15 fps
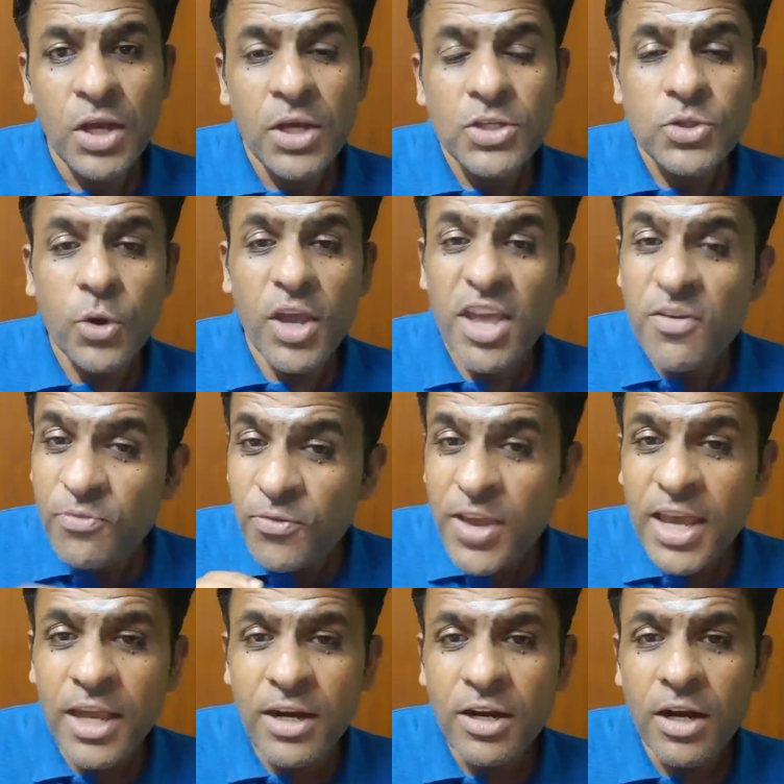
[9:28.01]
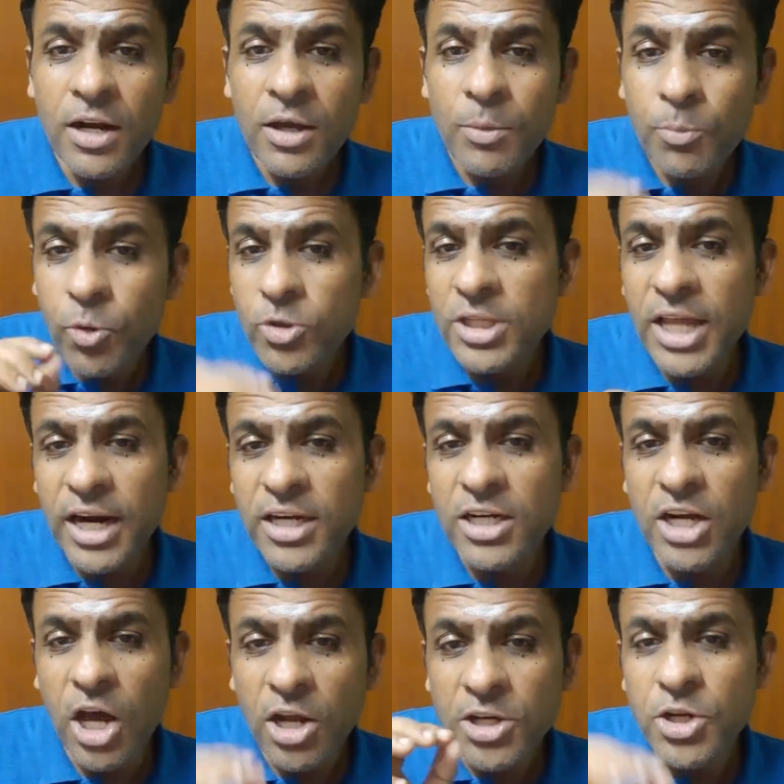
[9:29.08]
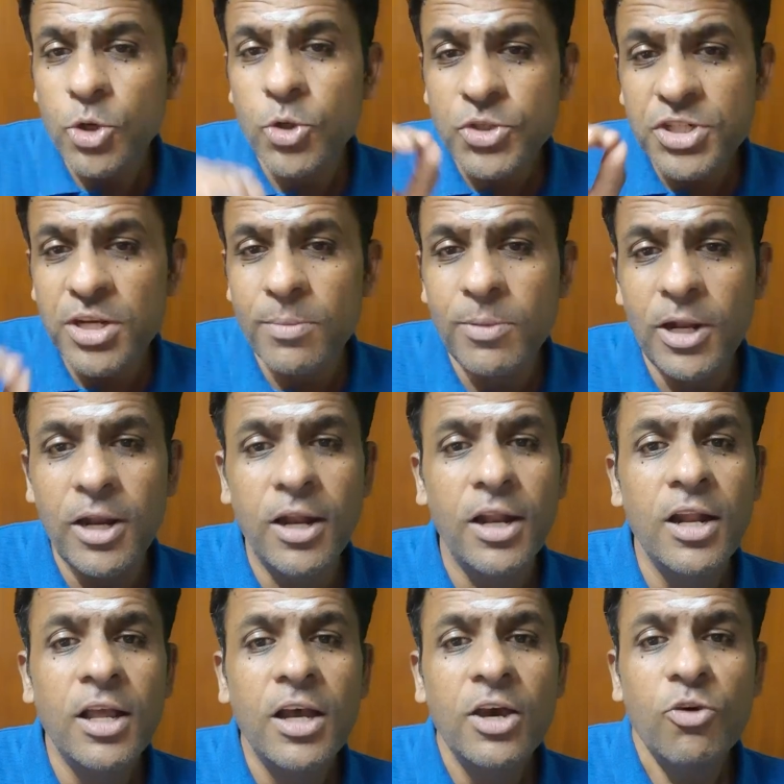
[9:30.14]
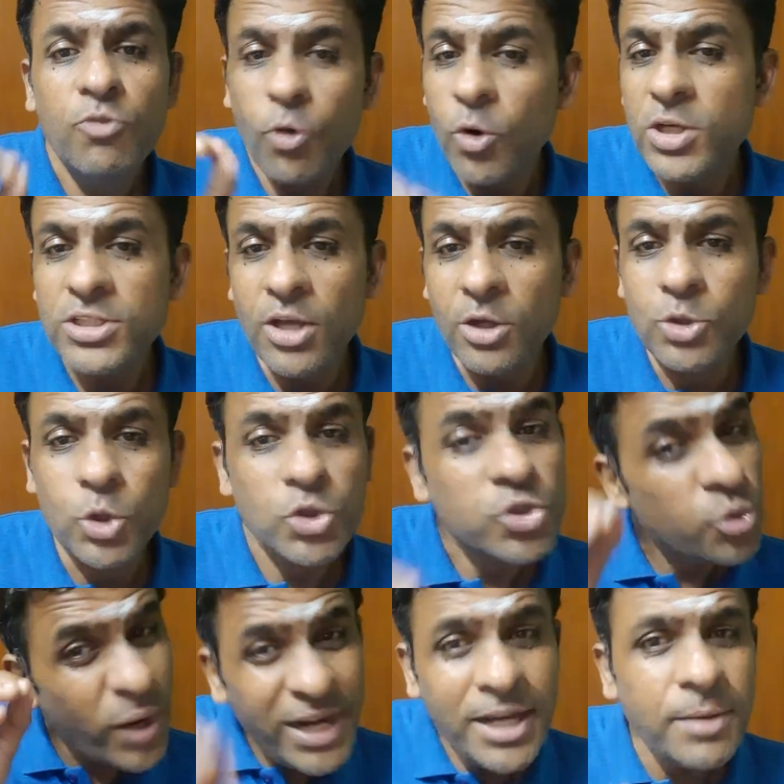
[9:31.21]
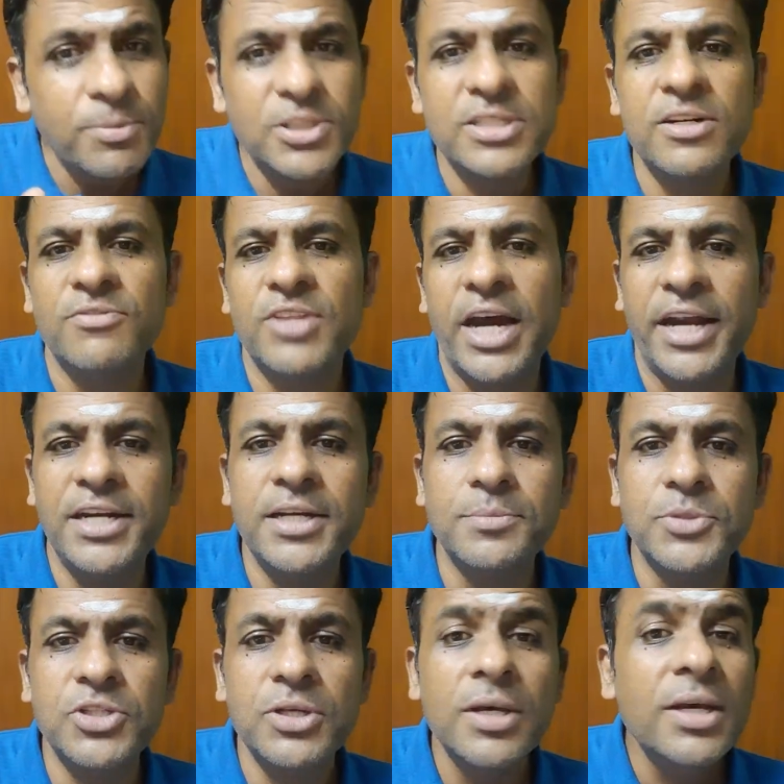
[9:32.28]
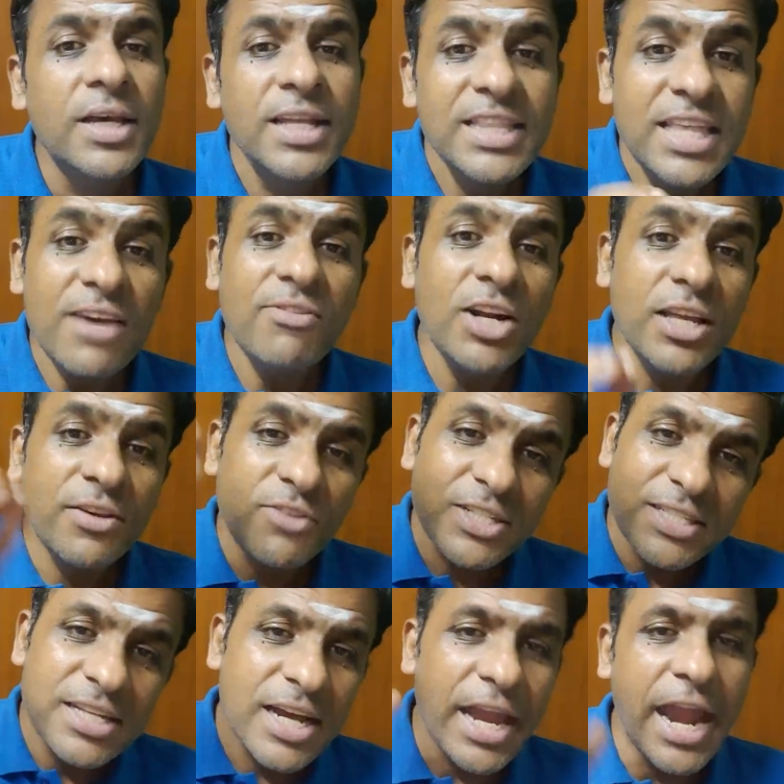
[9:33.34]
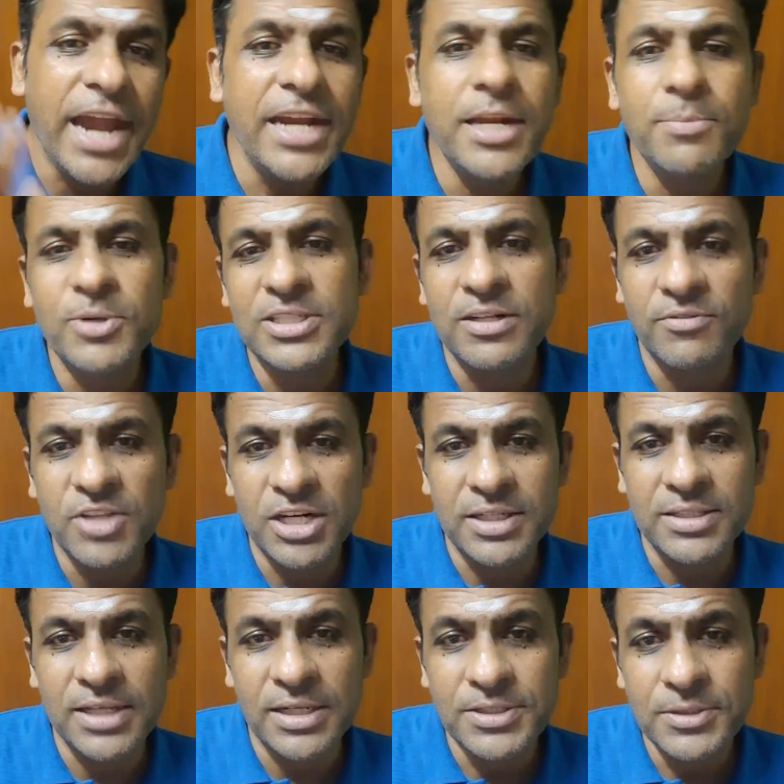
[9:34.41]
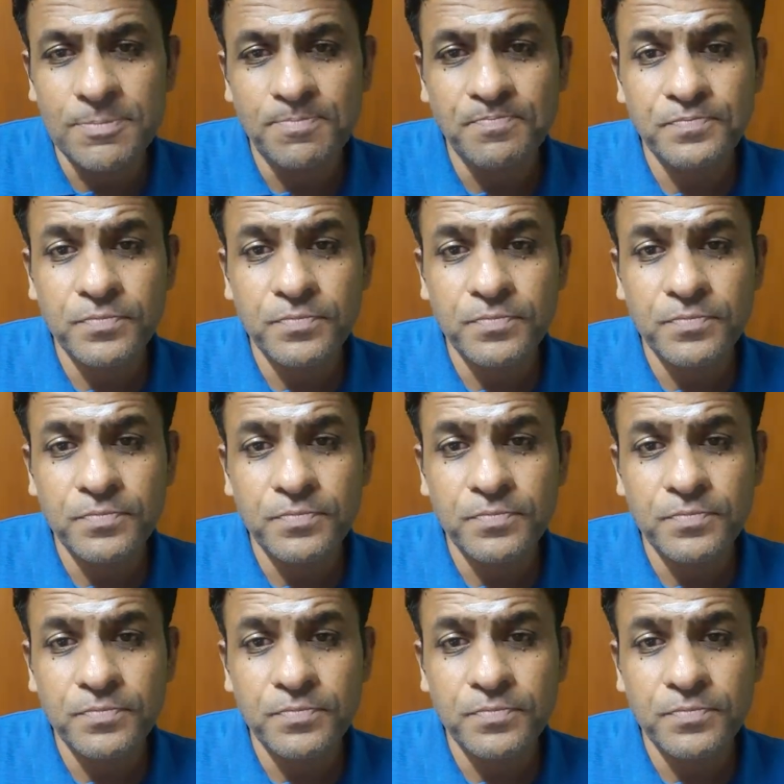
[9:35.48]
So if we can put that non-negotiable focus on those 20% of the items, they will give us the 80% of the results.